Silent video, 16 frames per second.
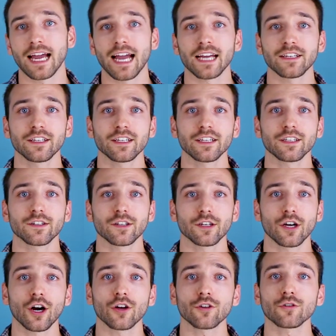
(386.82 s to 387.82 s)
Adding
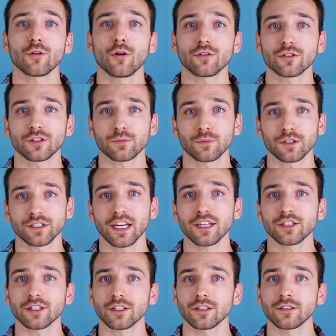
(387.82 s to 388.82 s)
the Condo Owner's
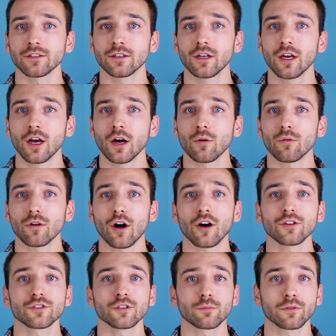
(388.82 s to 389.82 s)
Protection will
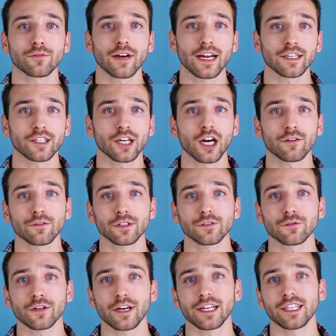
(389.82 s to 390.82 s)
also provide coverage
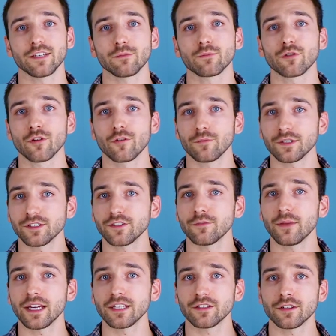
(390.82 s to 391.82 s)
for any improvements
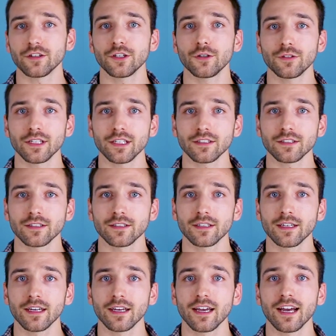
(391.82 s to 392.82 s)
you've made to the unit,
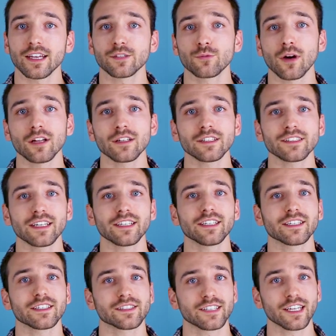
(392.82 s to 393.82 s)
as well as
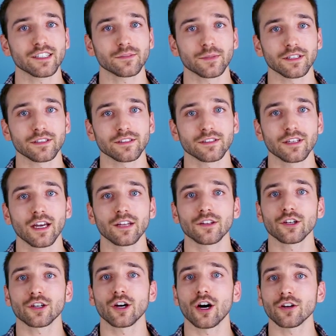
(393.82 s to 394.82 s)
any assessments
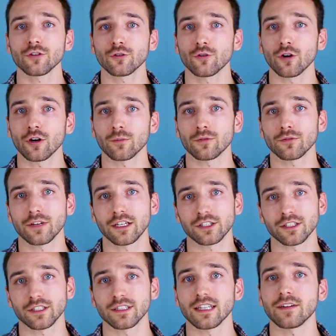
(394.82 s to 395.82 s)
the condo
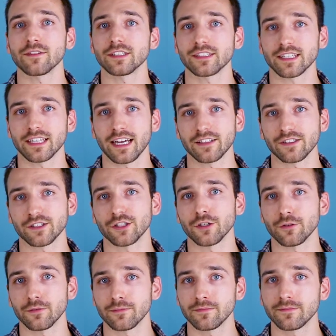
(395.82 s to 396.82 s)
corporation levies against
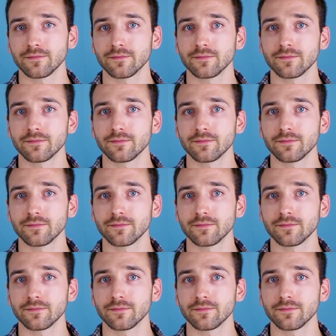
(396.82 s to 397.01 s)
you.